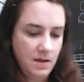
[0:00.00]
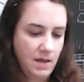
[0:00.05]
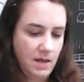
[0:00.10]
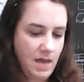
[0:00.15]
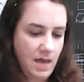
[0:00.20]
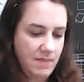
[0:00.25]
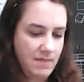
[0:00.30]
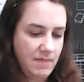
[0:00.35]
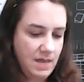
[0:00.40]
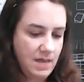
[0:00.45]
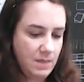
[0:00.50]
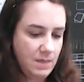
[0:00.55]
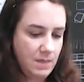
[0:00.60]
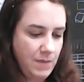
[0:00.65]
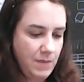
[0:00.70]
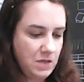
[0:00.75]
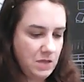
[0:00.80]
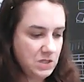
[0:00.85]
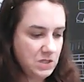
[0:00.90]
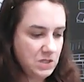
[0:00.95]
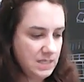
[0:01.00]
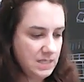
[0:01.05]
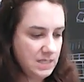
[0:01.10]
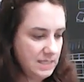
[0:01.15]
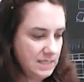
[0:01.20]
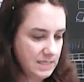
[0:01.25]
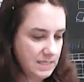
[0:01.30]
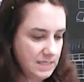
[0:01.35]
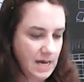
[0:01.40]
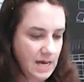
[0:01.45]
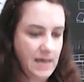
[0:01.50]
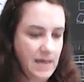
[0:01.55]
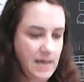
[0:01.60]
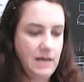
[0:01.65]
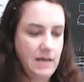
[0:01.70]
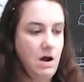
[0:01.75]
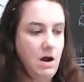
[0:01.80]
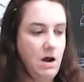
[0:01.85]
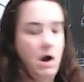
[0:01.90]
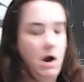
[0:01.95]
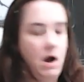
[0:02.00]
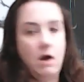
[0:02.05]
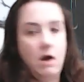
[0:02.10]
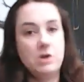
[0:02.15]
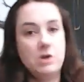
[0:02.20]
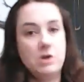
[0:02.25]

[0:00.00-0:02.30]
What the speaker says: And then the pages inside are